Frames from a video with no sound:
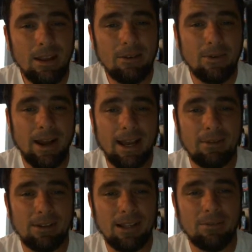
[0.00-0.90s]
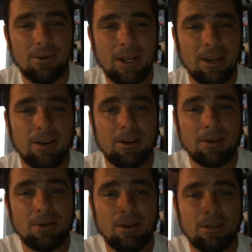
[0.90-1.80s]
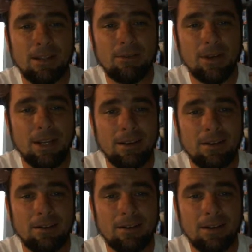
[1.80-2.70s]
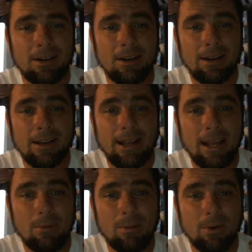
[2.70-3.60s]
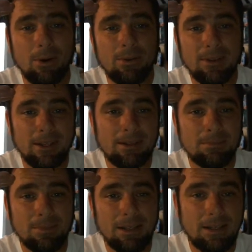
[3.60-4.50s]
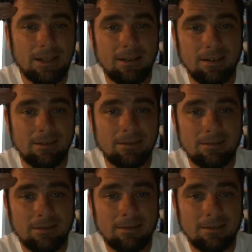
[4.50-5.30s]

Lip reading: if I have a level here and you have a level here, and we both need to be here,